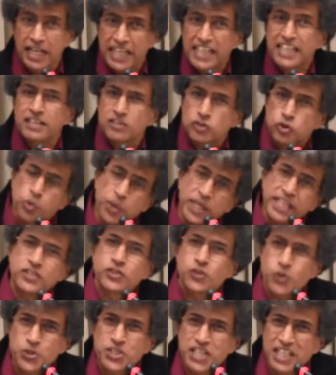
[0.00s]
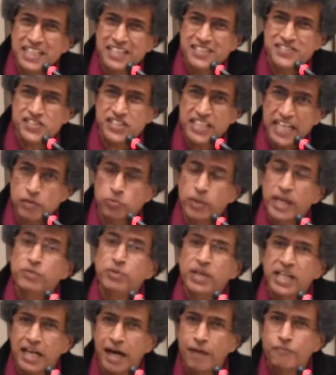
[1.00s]
In doing social history, and when
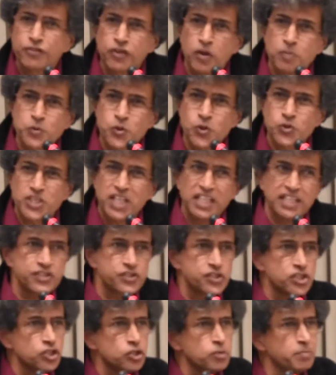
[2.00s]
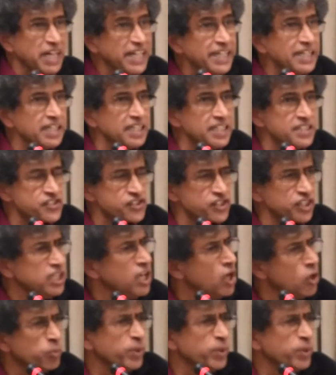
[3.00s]
we come from social history to medical history,